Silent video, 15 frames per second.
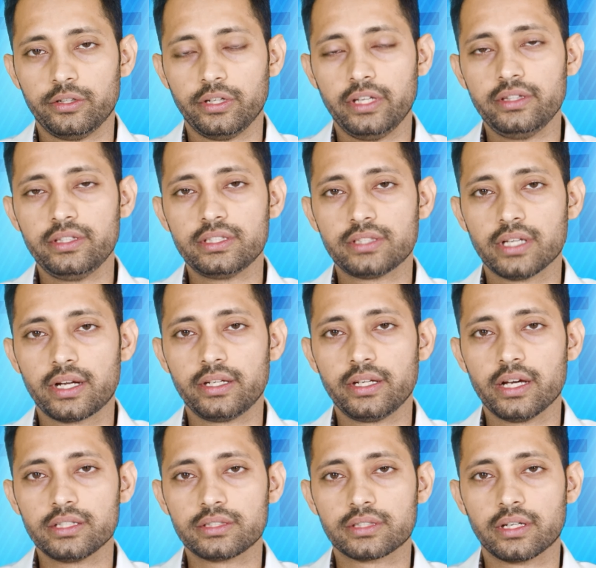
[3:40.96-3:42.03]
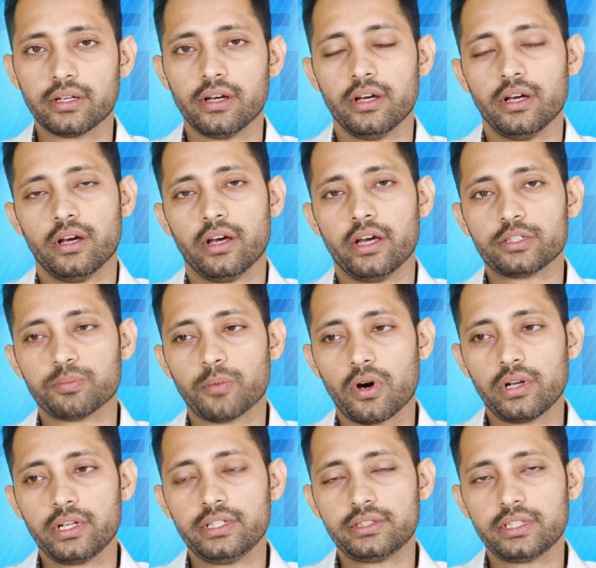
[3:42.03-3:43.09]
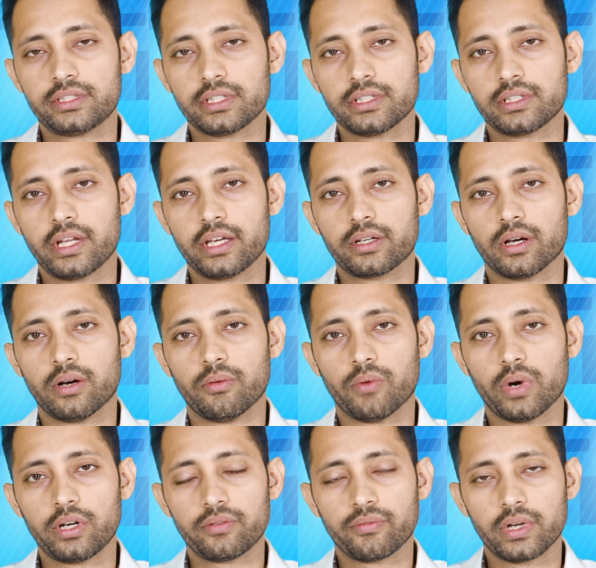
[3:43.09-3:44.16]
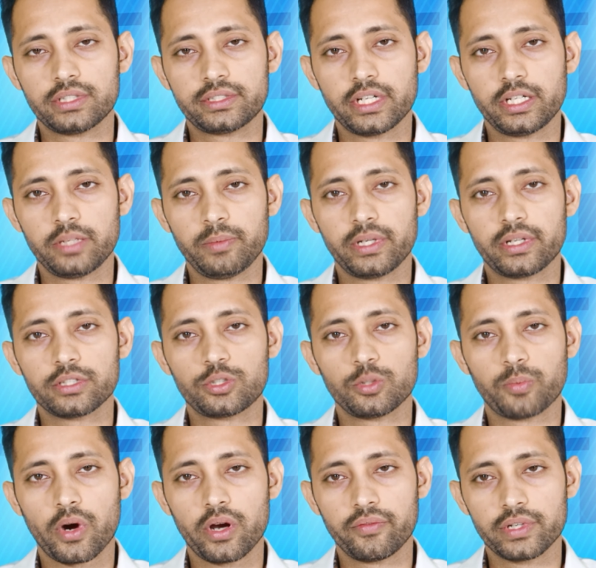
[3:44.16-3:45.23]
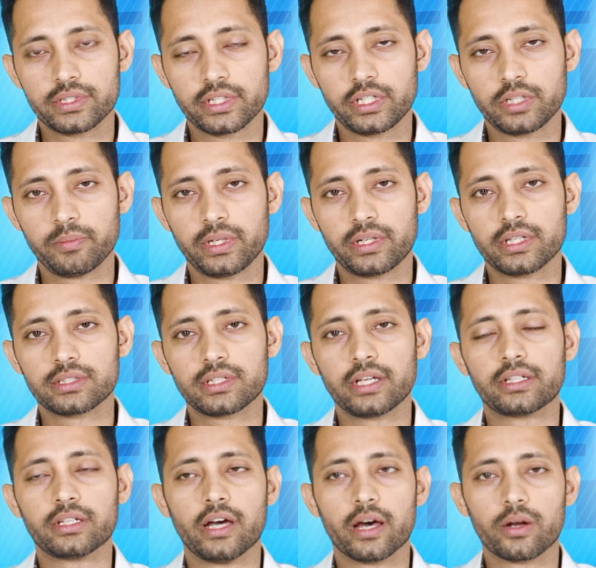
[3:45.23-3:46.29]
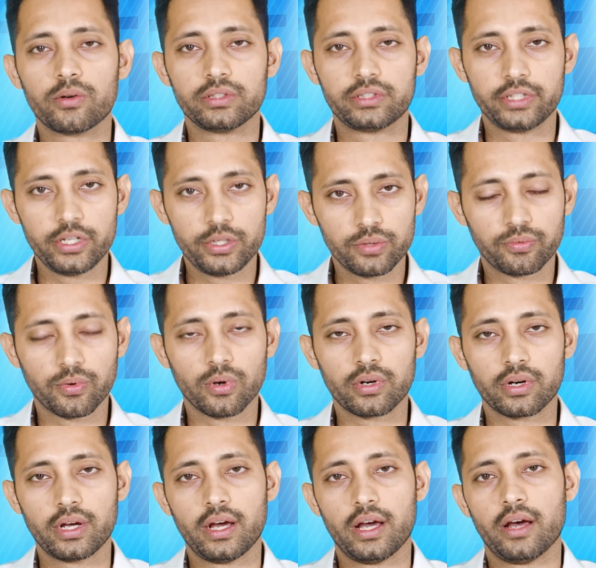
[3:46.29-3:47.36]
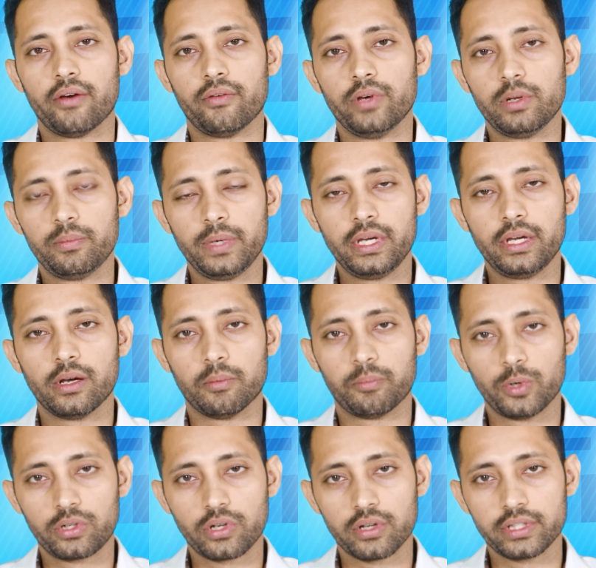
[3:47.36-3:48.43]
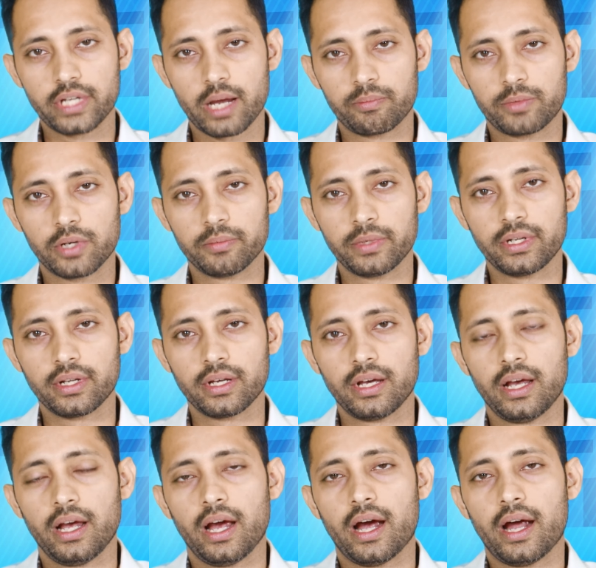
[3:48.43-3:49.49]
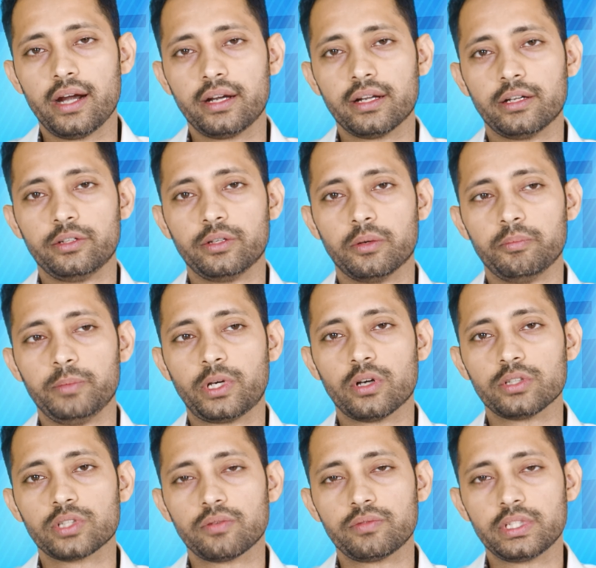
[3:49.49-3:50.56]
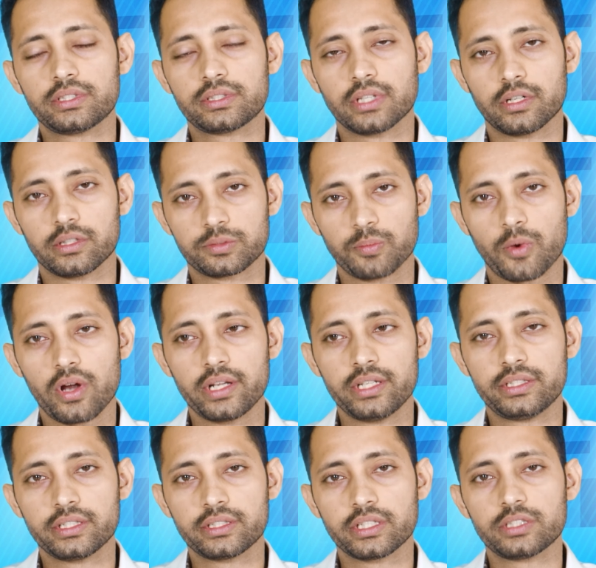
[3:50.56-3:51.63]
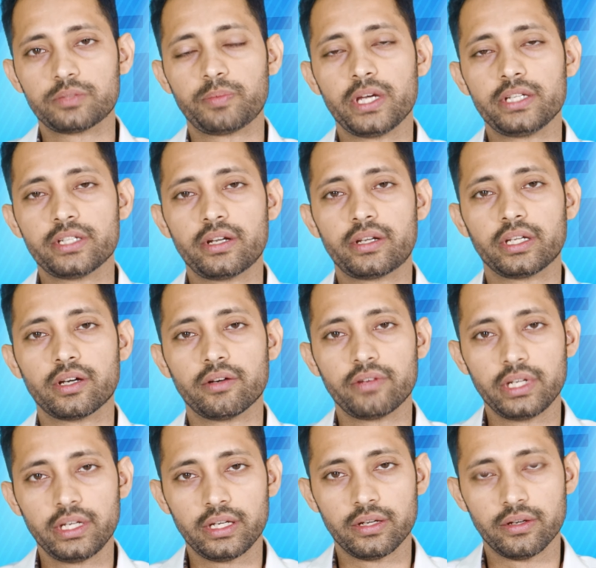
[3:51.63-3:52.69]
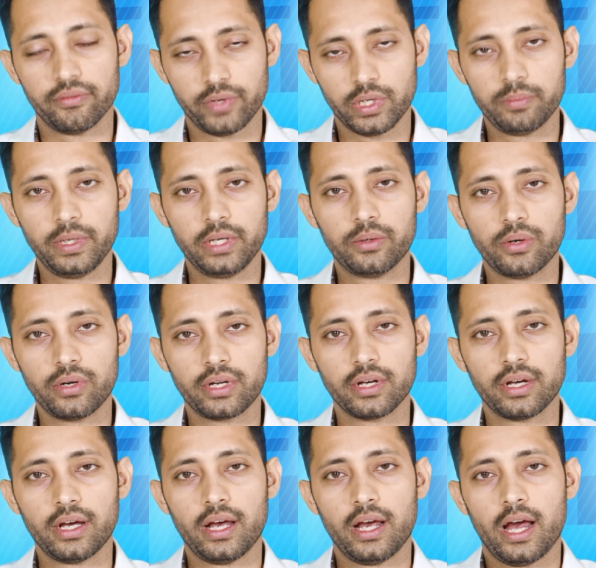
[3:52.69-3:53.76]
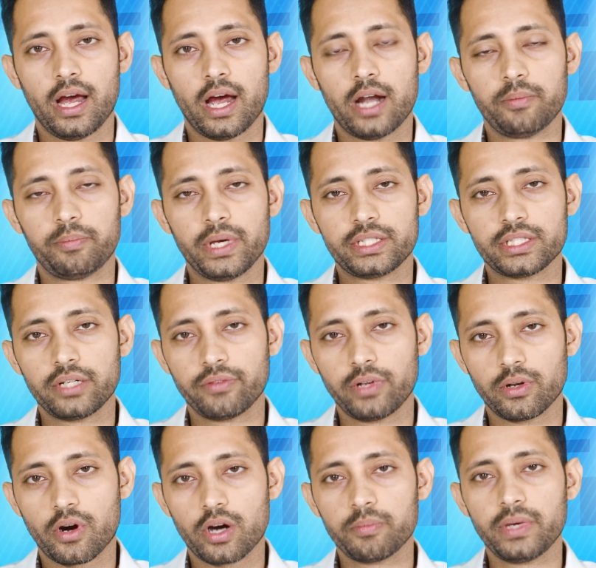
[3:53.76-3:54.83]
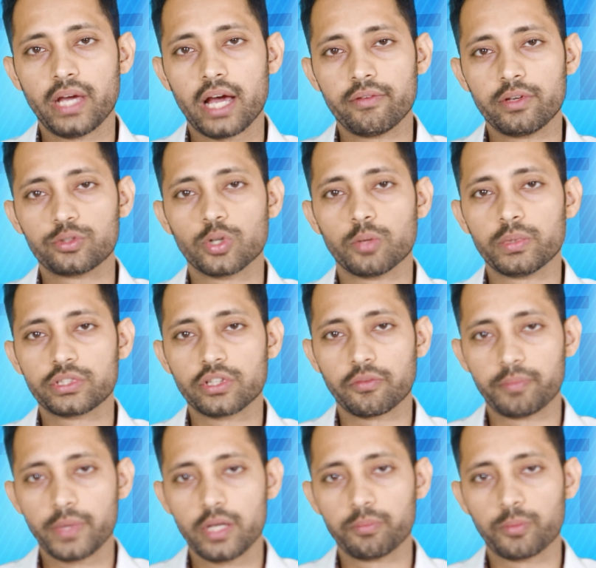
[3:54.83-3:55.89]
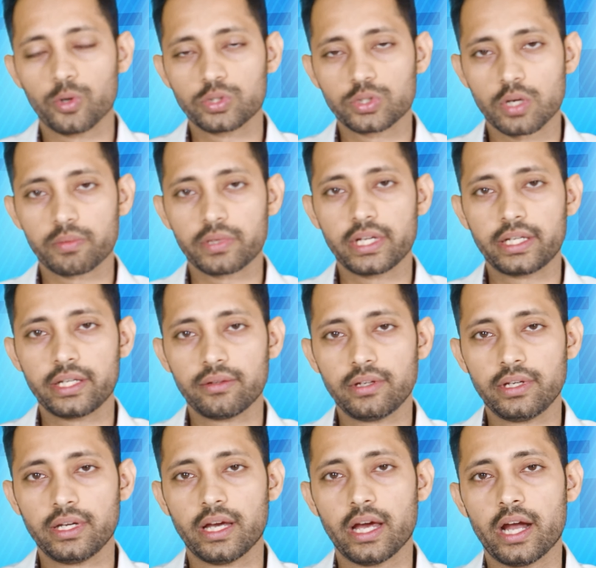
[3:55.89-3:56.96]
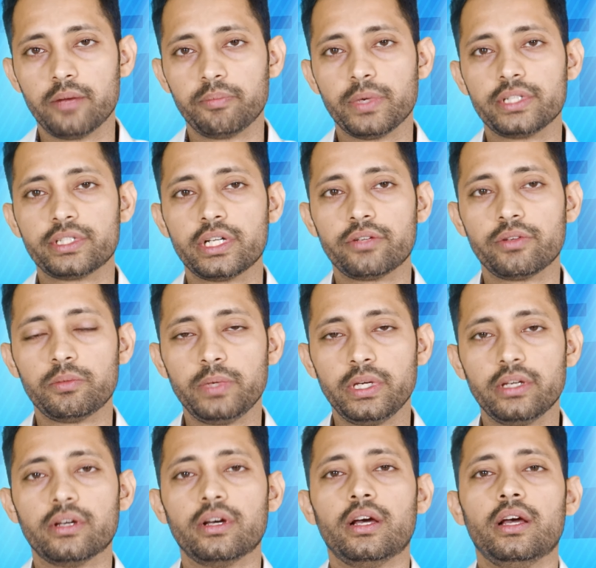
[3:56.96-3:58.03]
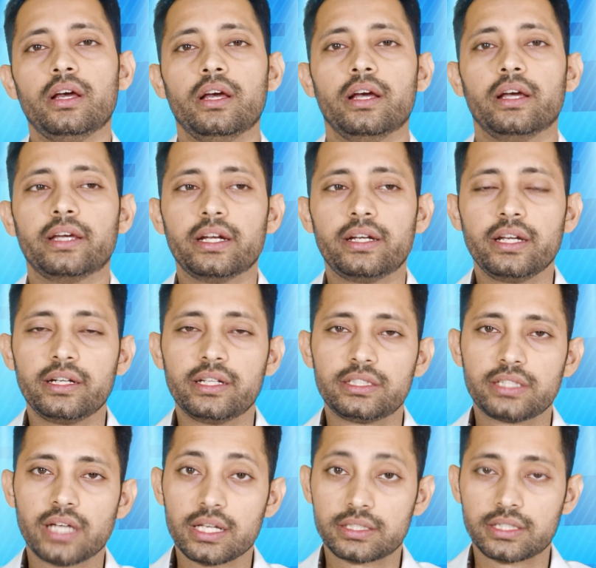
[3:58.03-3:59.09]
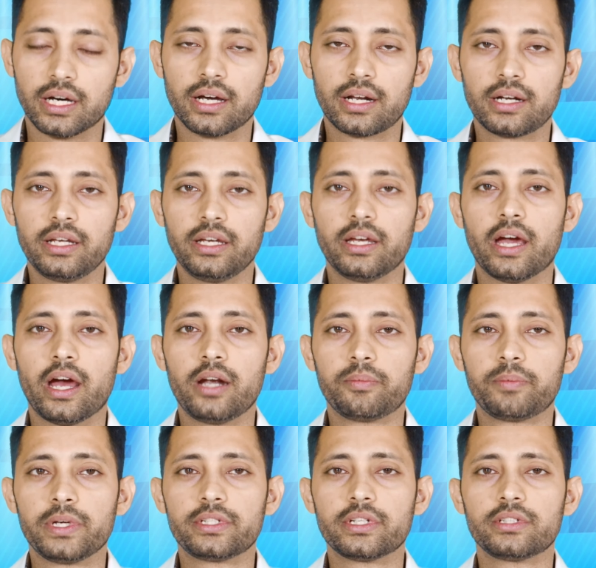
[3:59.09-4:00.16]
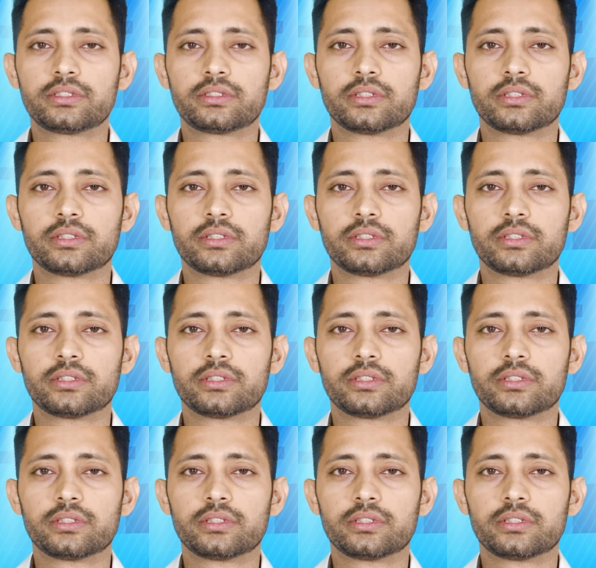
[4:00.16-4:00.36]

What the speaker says: in these hernias, a small incision like 1 centimeters to 0.5 centimeters, like around 3 to 4, will be put on the abdomen, and because of these small incisions, patient recovery will be good, and patient will not be having so much of pain post-operatively, and patient will be getting discharged early, and patient